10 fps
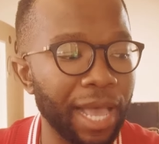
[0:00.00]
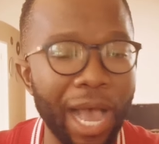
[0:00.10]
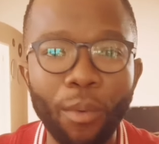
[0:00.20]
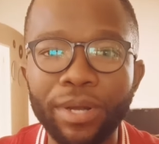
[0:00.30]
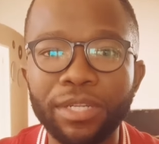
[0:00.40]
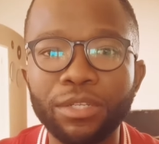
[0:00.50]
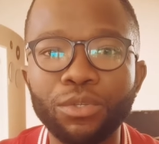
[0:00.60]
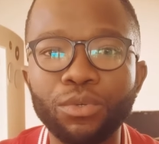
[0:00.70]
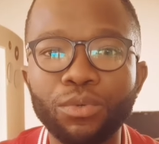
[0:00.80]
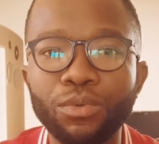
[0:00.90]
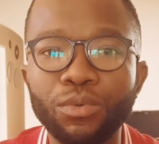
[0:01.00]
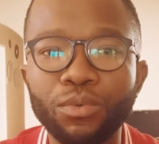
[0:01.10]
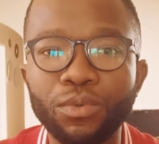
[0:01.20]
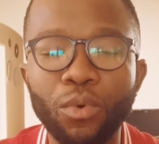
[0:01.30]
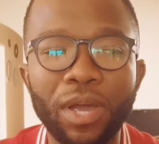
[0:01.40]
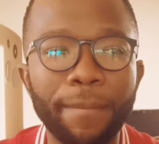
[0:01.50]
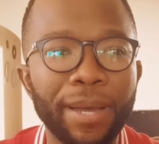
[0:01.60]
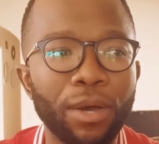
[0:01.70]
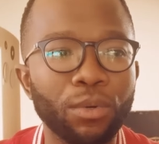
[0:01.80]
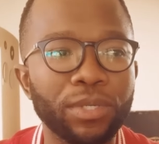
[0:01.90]
wanted to talk
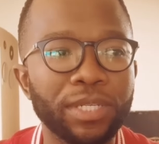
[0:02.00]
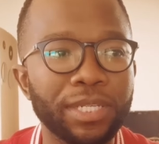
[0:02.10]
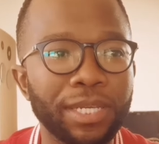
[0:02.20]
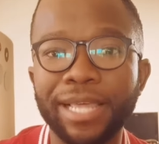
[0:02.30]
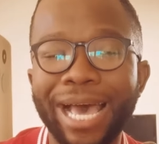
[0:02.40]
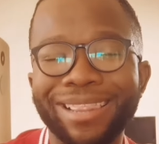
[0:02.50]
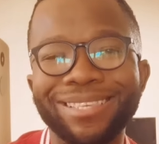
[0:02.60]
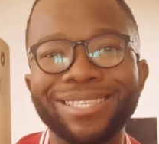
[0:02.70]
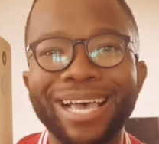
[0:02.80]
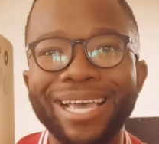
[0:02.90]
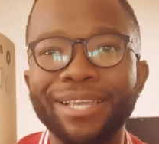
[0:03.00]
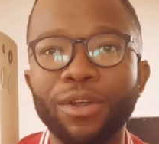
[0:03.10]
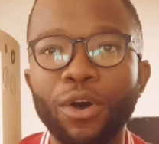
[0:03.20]
about the other side